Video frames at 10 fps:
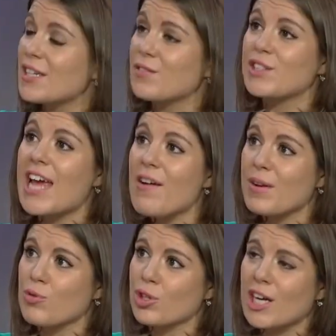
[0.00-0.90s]
of dairy
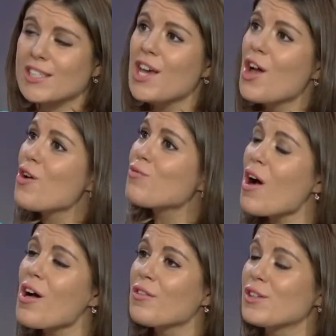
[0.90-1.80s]
products,
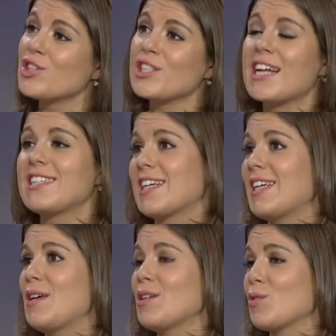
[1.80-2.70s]
rather than
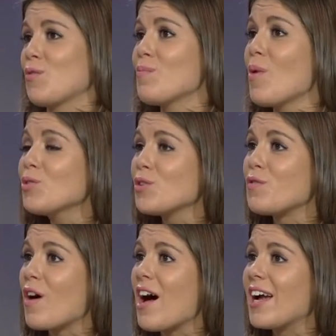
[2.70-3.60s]
genetically sort of
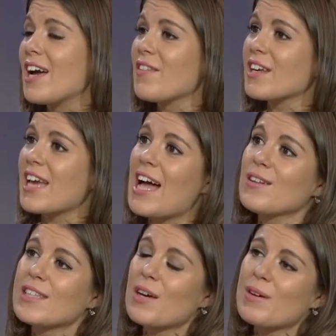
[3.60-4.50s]
modify uh, the
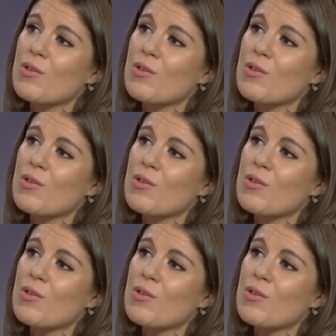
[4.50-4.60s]
cows that we're